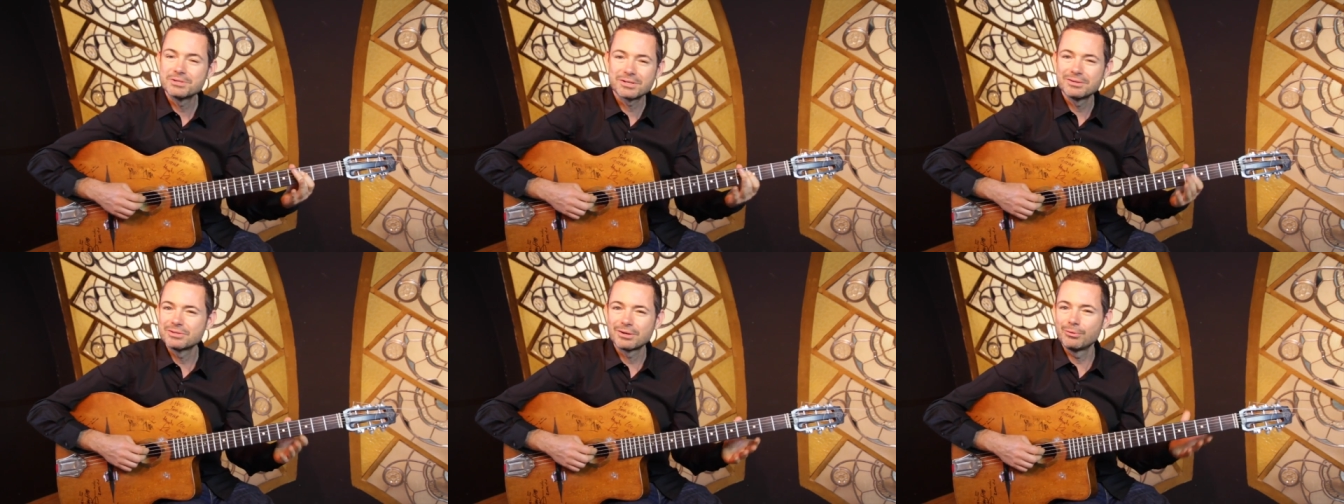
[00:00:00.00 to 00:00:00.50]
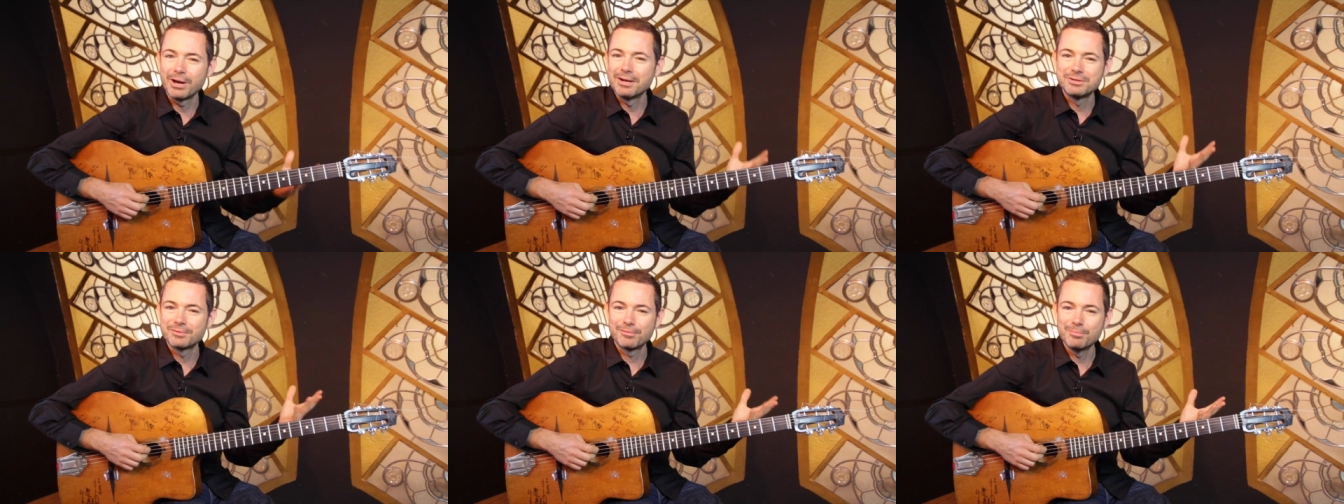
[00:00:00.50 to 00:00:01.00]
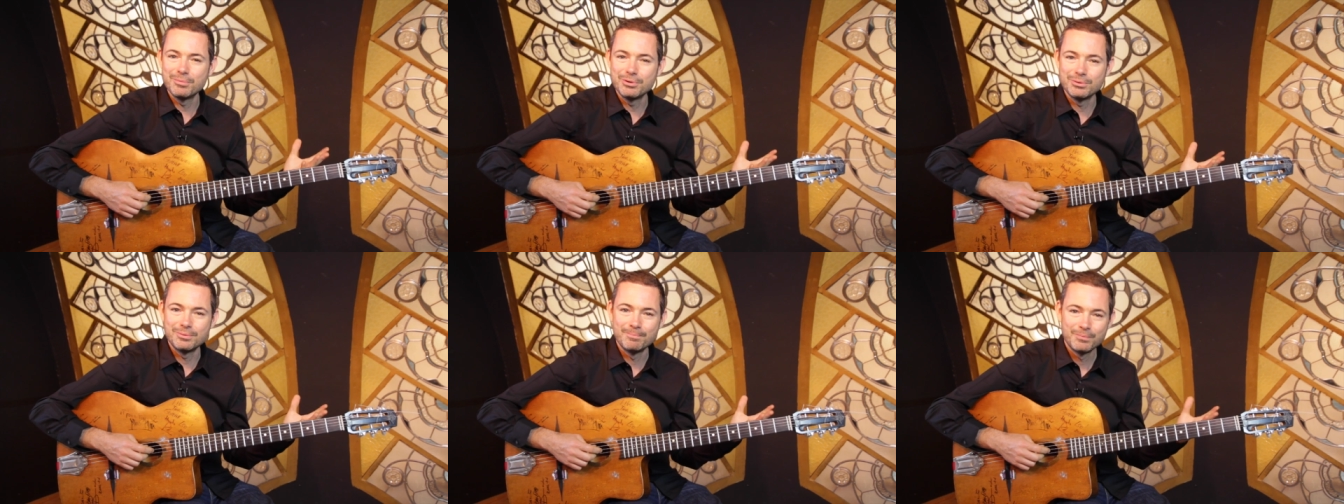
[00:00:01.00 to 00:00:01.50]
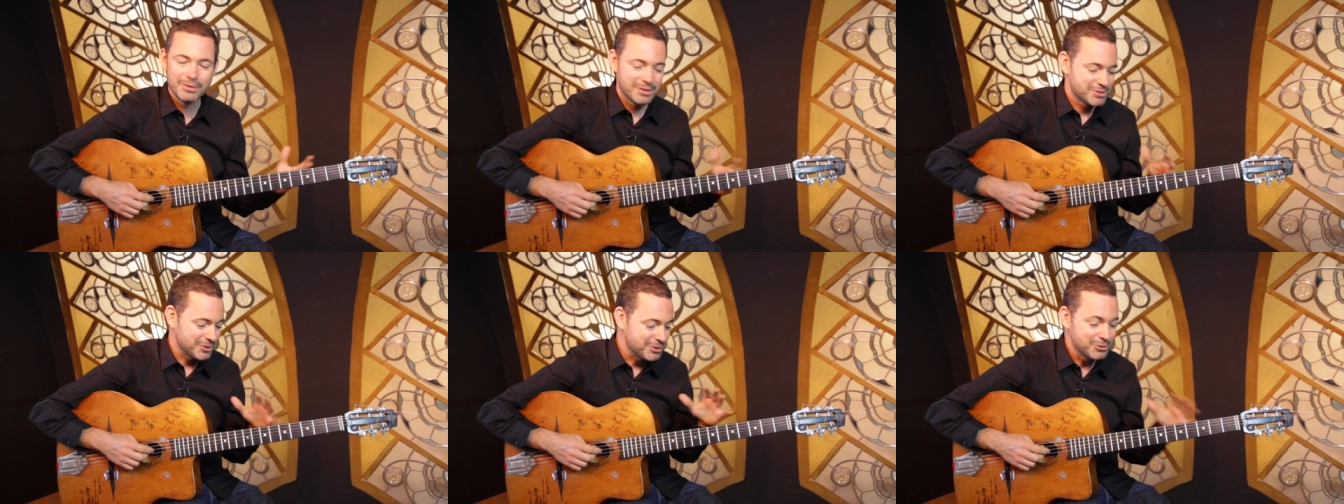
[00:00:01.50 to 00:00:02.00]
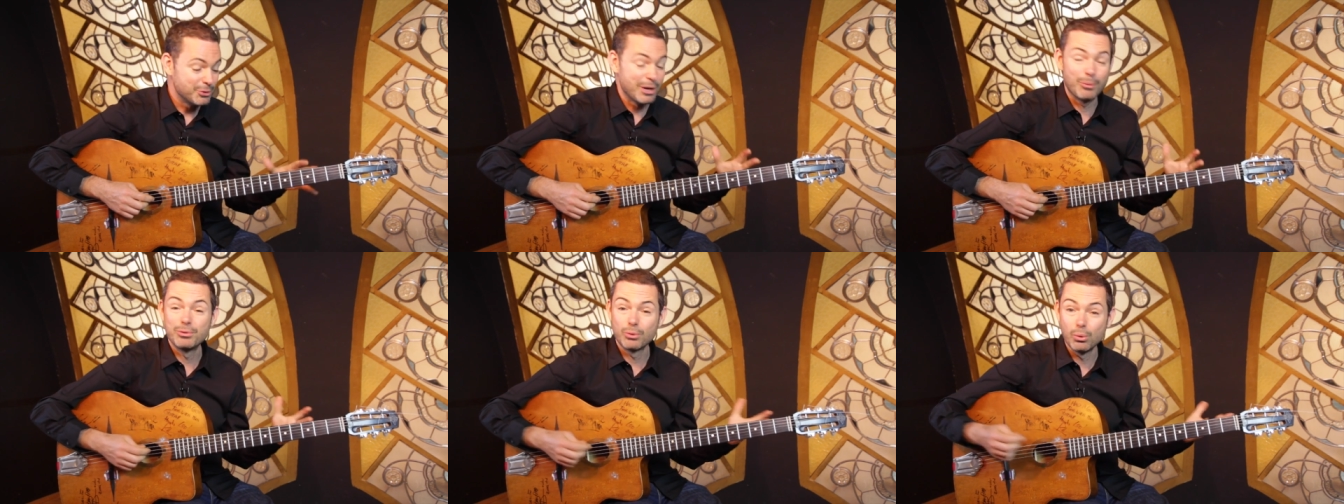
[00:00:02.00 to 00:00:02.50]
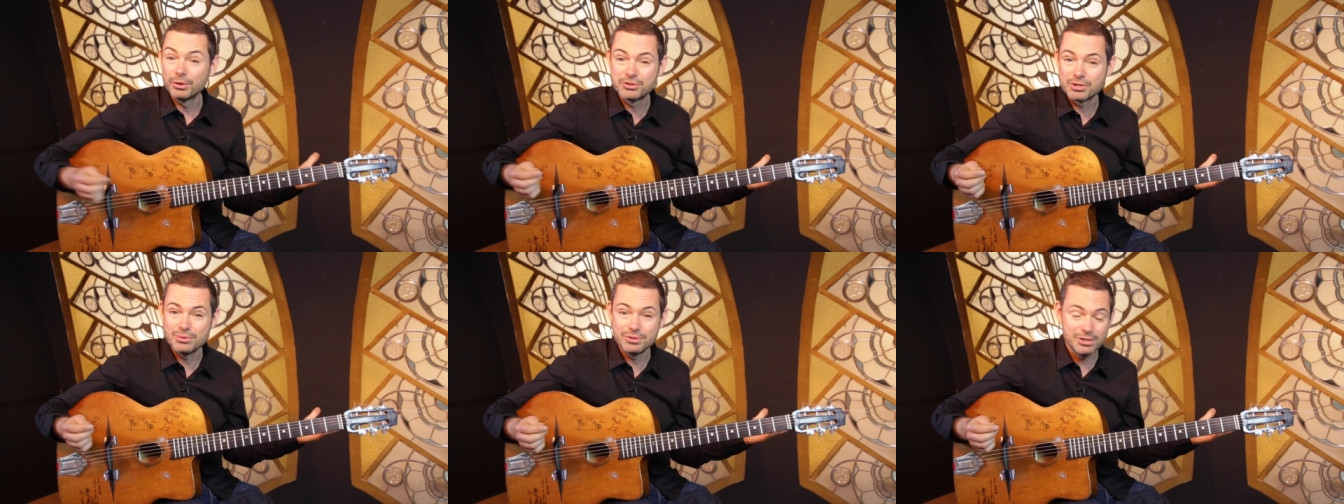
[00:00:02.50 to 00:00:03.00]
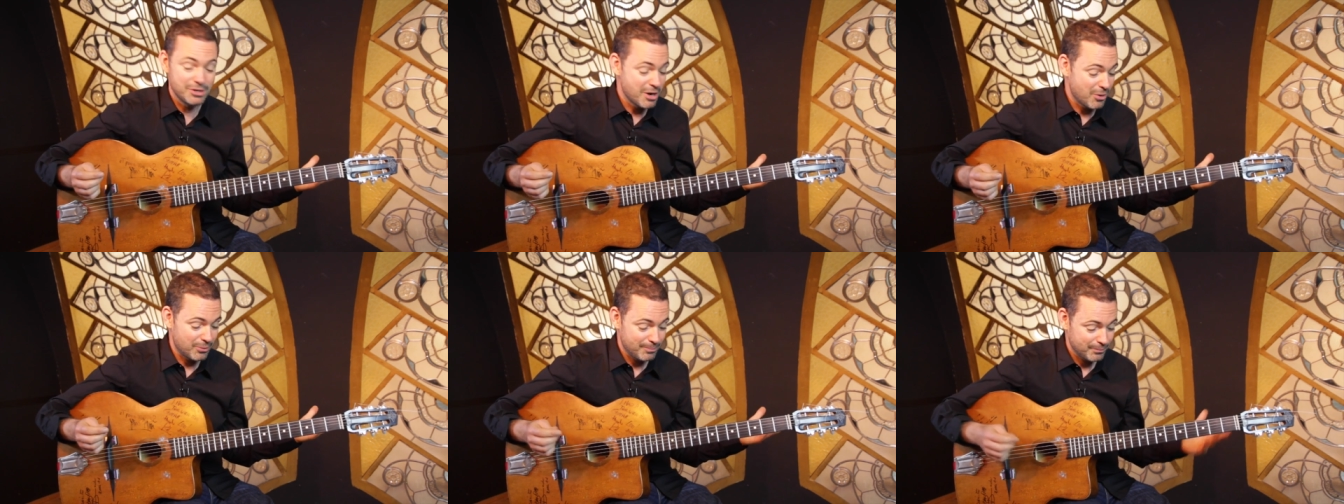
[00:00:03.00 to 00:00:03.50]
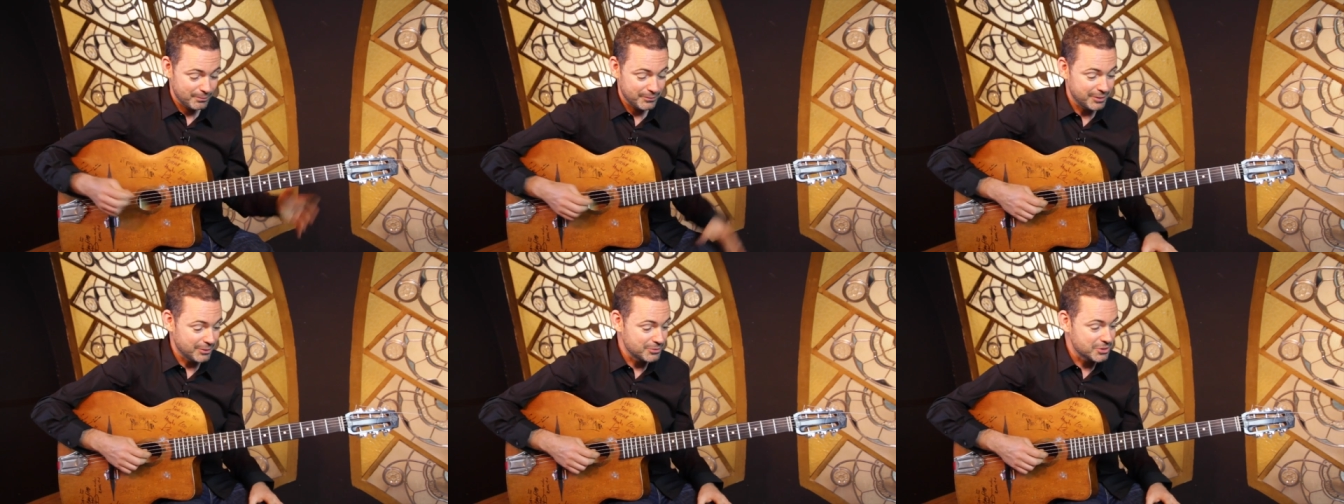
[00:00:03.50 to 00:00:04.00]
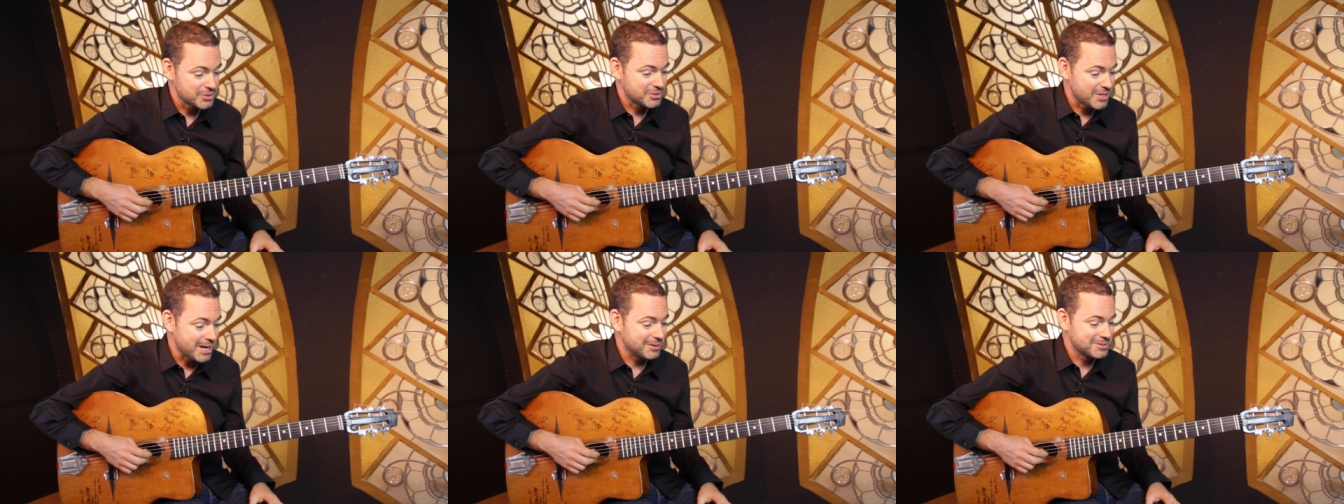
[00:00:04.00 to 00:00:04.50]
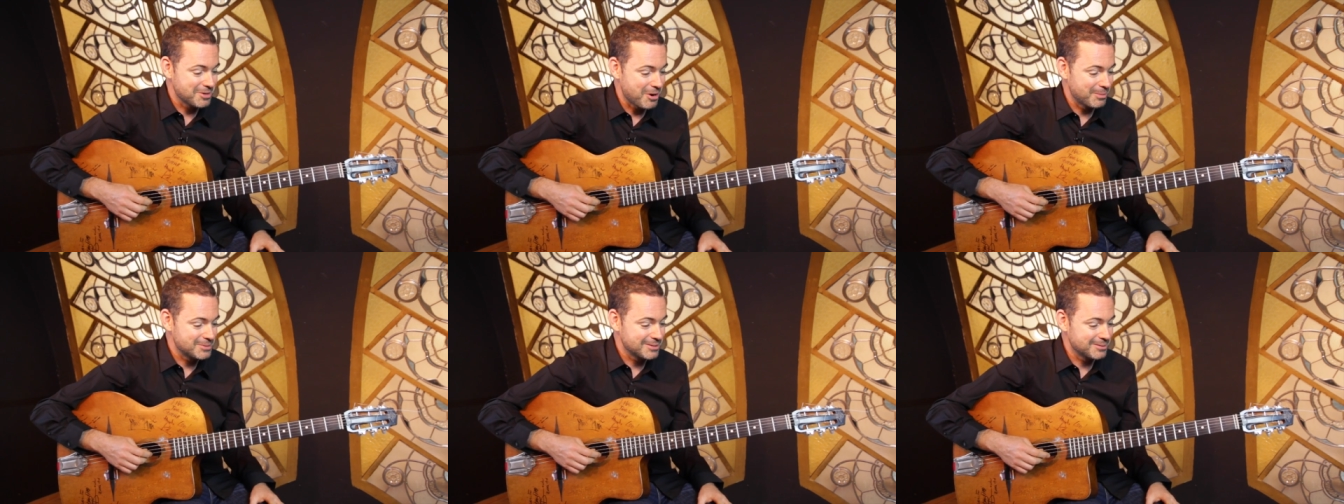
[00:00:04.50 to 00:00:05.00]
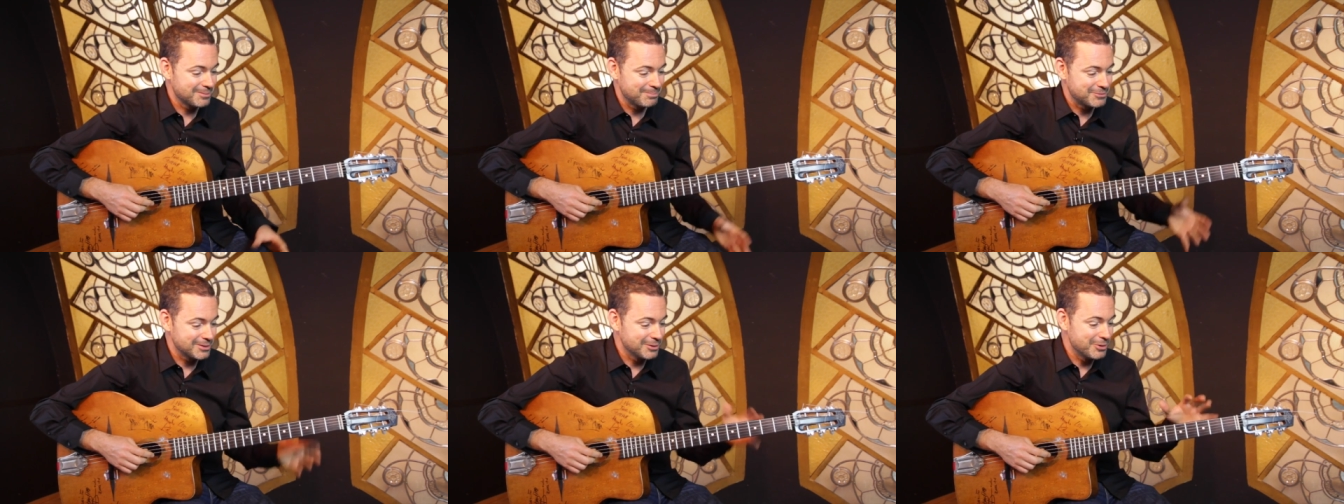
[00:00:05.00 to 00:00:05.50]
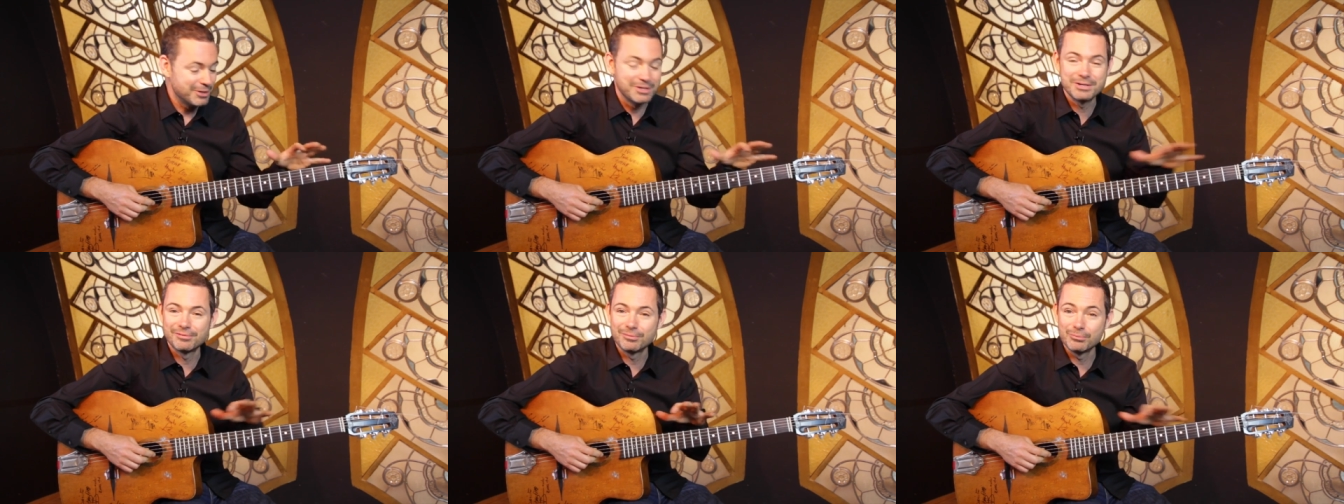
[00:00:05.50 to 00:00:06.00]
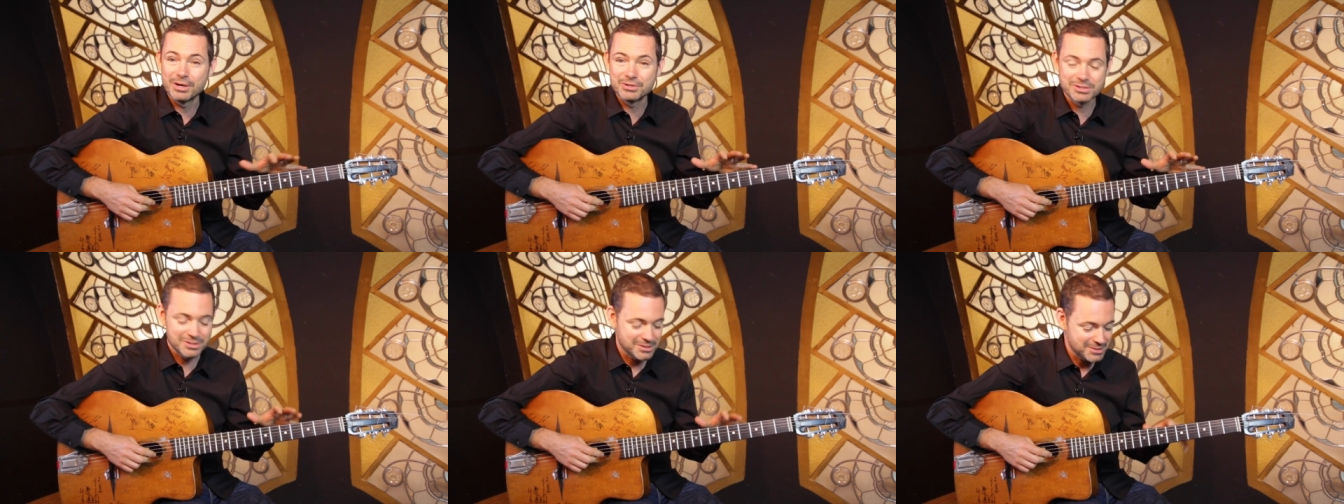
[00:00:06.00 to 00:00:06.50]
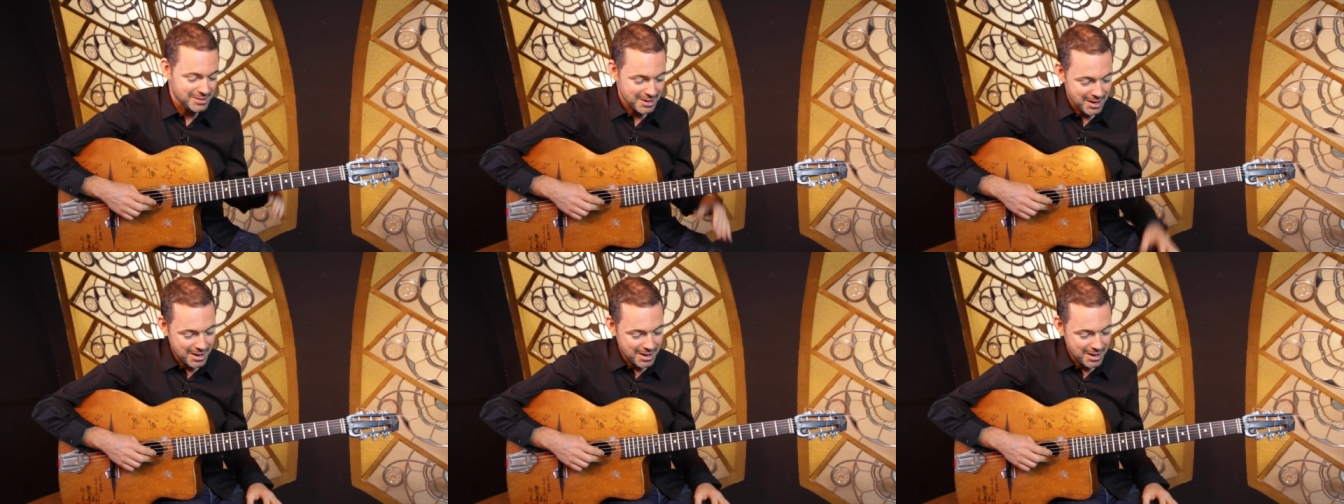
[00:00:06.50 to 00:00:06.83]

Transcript: It's good to create a different mood. So you can do that with all the tunes you know. You know, just take the time to, to learn it in different registers.